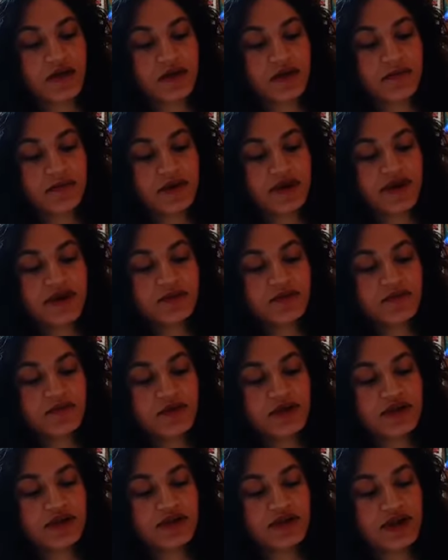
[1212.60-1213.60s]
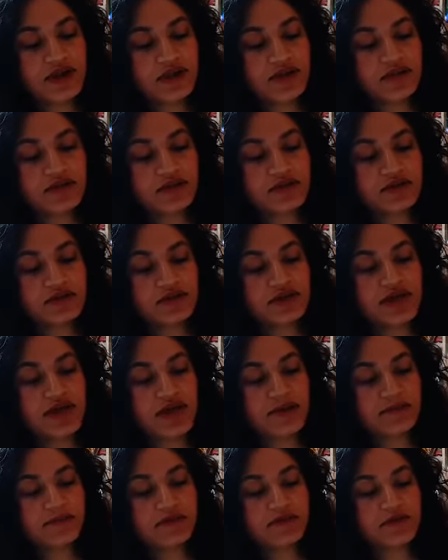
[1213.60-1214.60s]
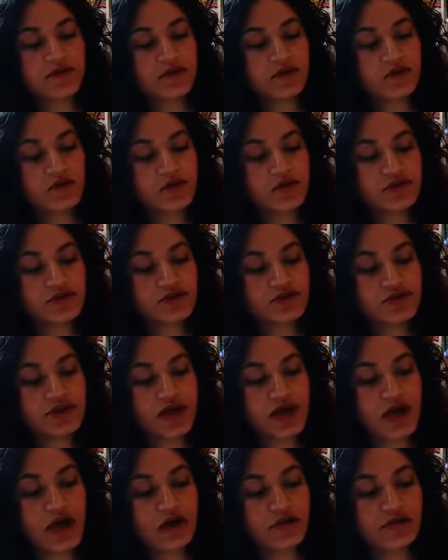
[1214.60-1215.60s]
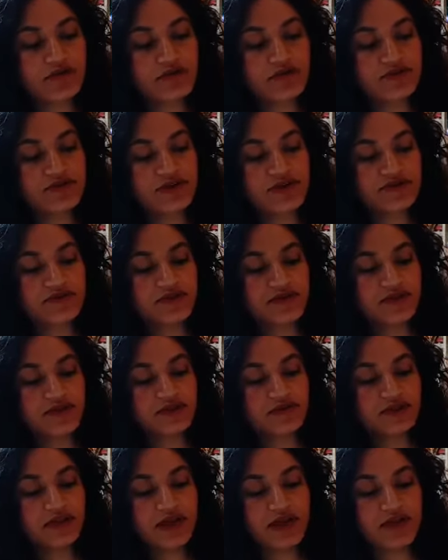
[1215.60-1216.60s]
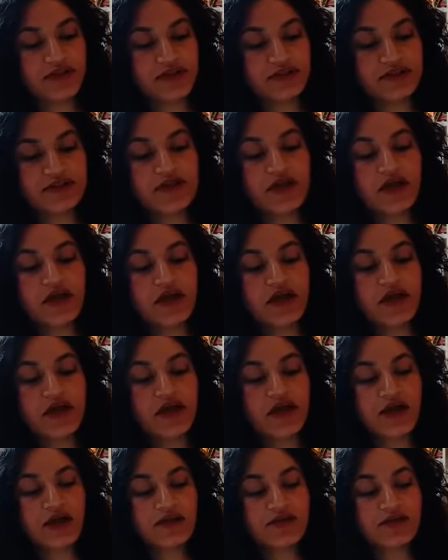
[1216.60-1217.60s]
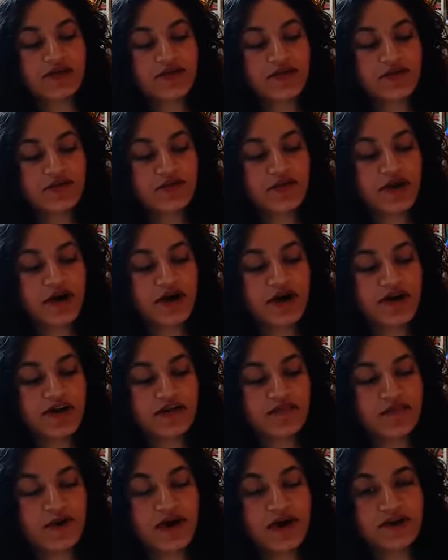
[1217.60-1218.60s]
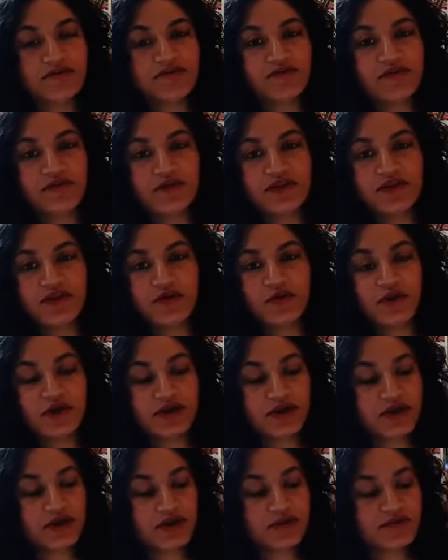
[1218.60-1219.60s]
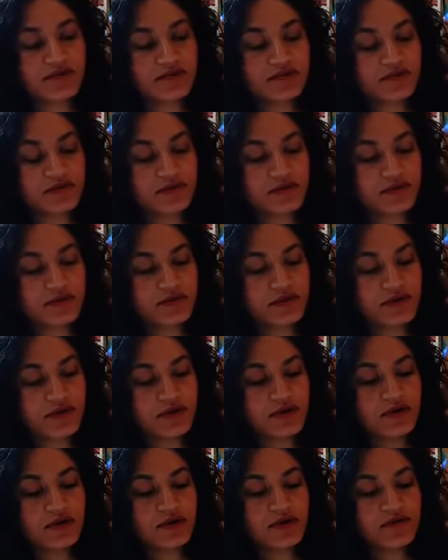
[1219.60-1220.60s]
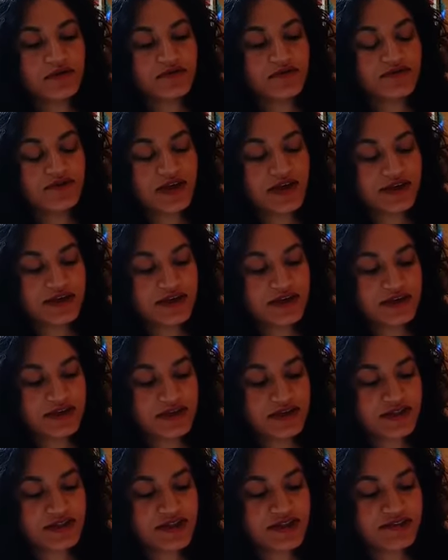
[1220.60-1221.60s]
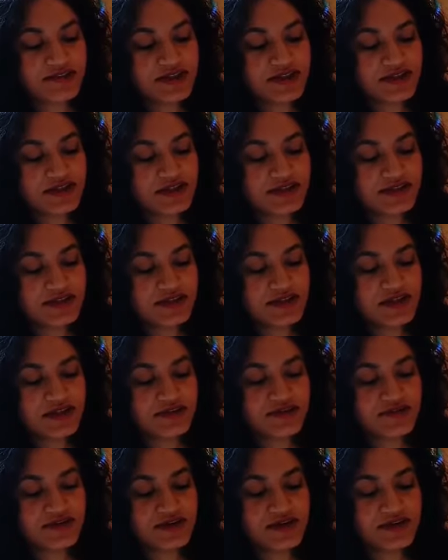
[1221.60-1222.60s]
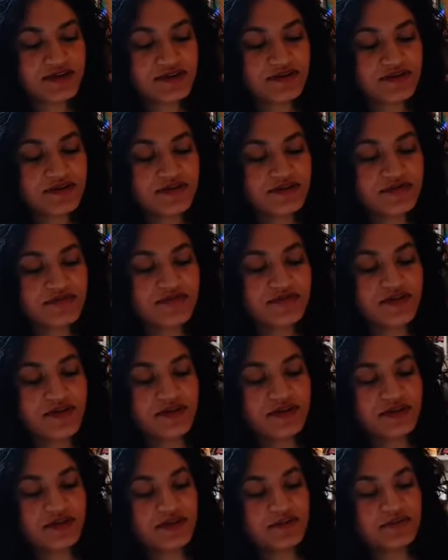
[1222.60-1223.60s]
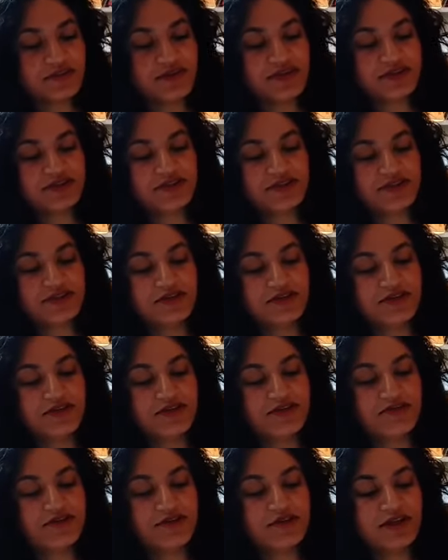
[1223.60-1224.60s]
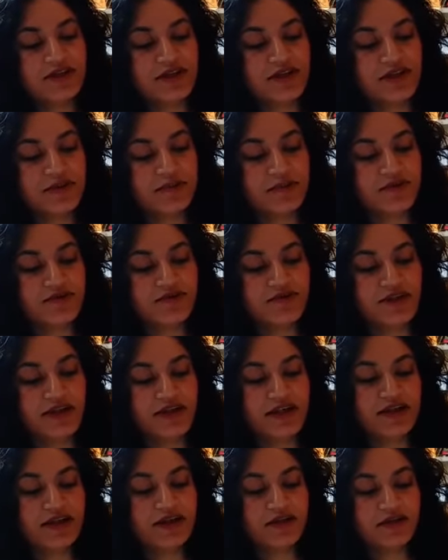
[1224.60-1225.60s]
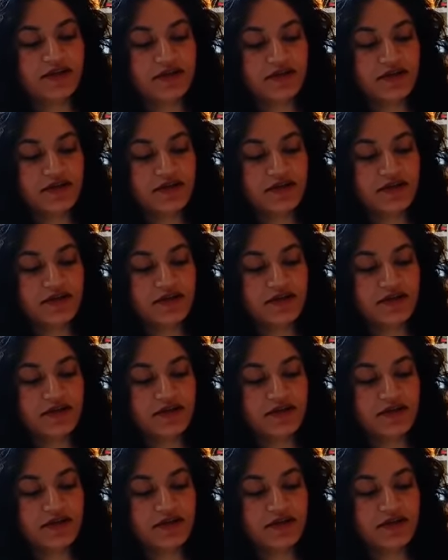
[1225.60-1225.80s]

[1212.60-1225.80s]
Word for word: Many moonlit nights saw the campus awash with the howls of David and Goliath as their two hearts pined for their one love. Finally, the loving nuns gave in, fixed the bitch, and gave her the name of Lela.